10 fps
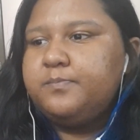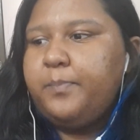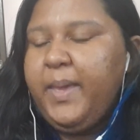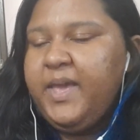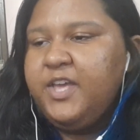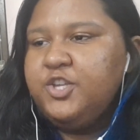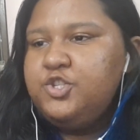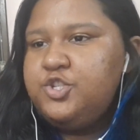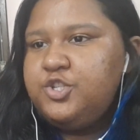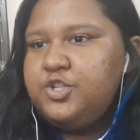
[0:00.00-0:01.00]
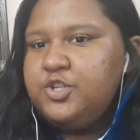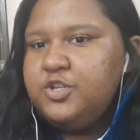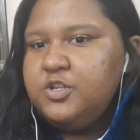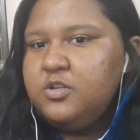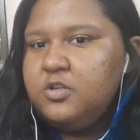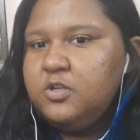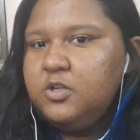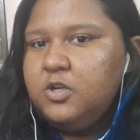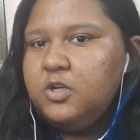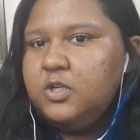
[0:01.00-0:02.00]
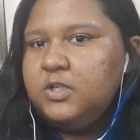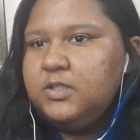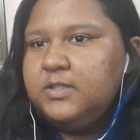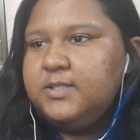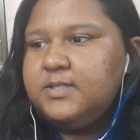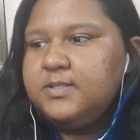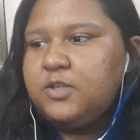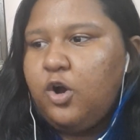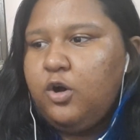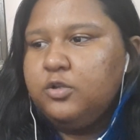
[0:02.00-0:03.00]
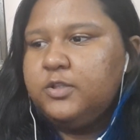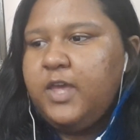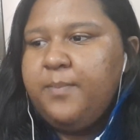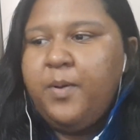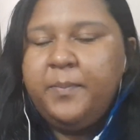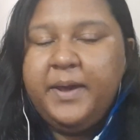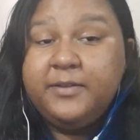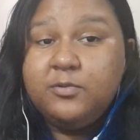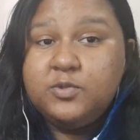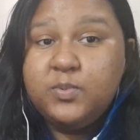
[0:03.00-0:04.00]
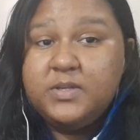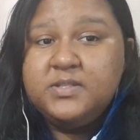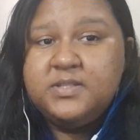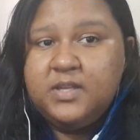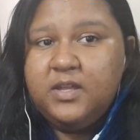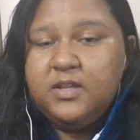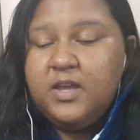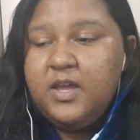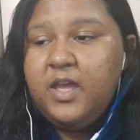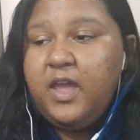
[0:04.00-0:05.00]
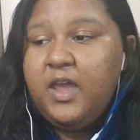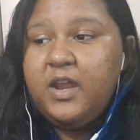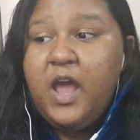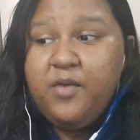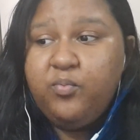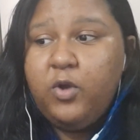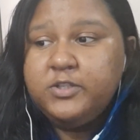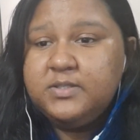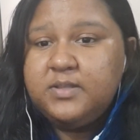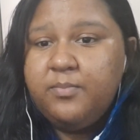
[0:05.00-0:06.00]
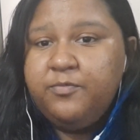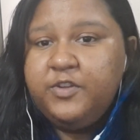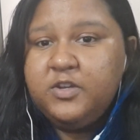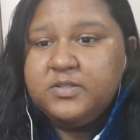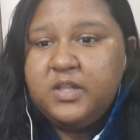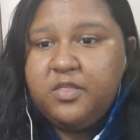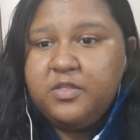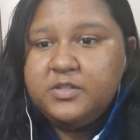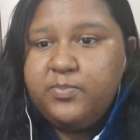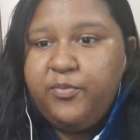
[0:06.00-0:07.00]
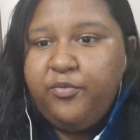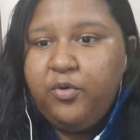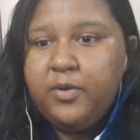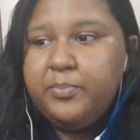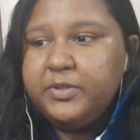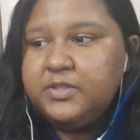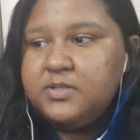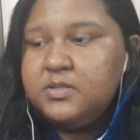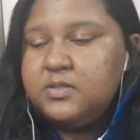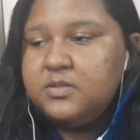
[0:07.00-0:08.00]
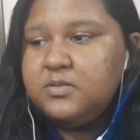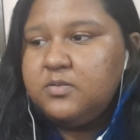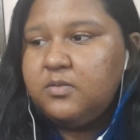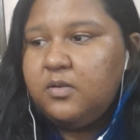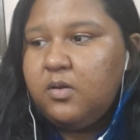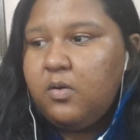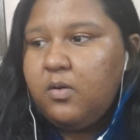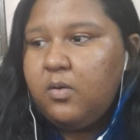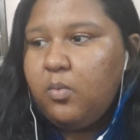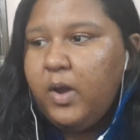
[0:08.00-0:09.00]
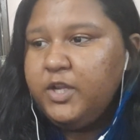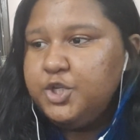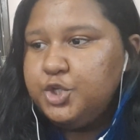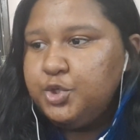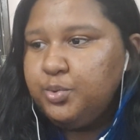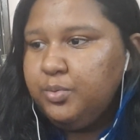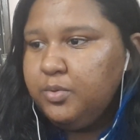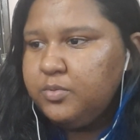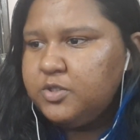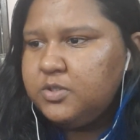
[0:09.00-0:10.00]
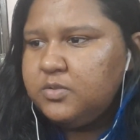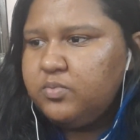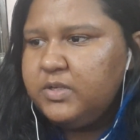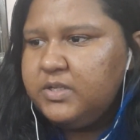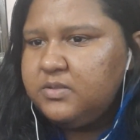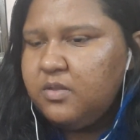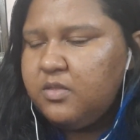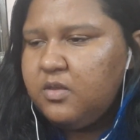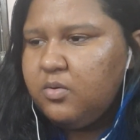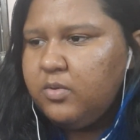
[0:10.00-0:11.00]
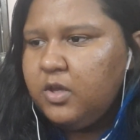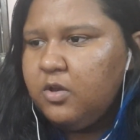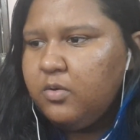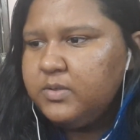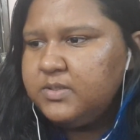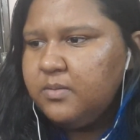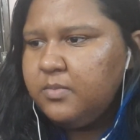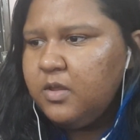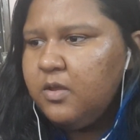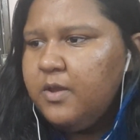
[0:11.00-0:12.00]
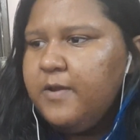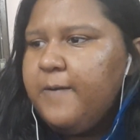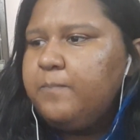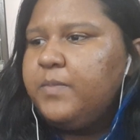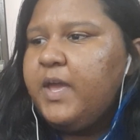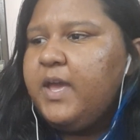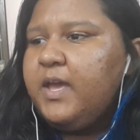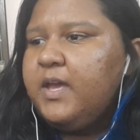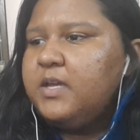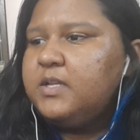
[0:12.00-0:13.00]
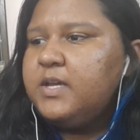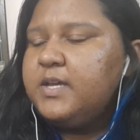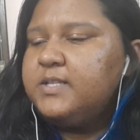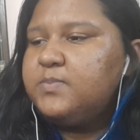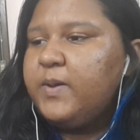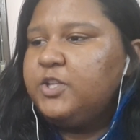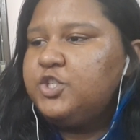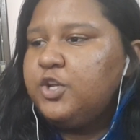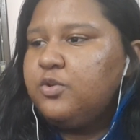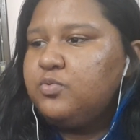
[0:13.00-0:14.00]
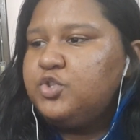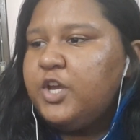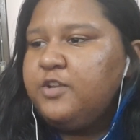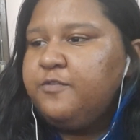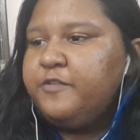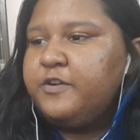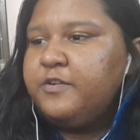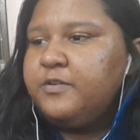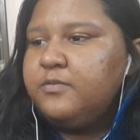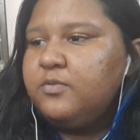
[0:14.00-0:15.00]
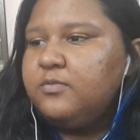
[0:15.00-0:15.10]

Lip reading: page. This is called Kpop Idols Once Said, and I've watched some videos like this before, but this is quite new. It was released I think a week ago or something, and it's by the channel Jennyverse.